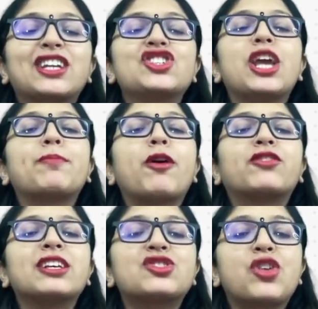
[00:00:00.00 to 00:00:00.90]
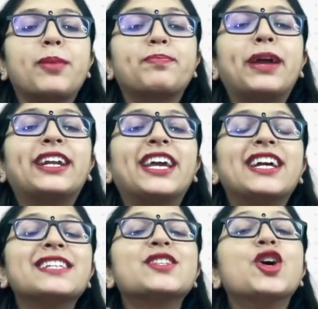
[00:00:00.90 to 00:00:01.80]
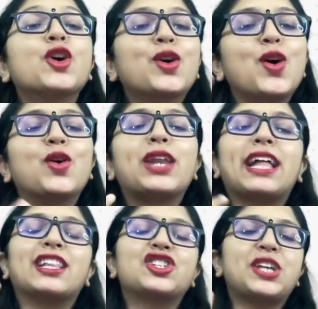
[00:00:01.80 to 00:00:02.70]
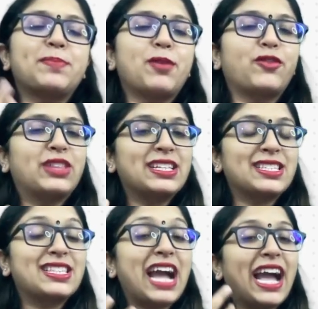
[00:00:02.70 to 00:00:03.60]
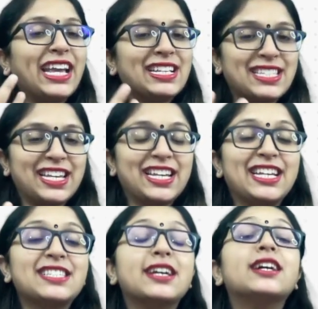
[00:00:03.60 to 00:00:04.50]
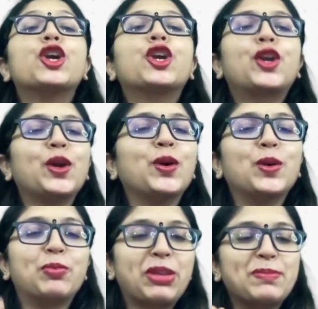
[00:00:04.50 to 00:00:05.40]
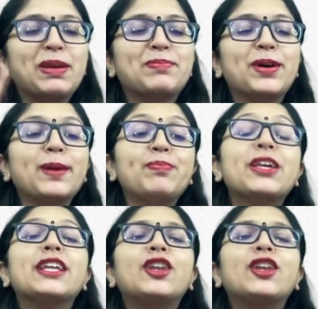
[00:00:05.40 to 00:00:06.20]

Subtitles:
The shape of this trumpet is cone. And the shape of this dice is cube. Remember?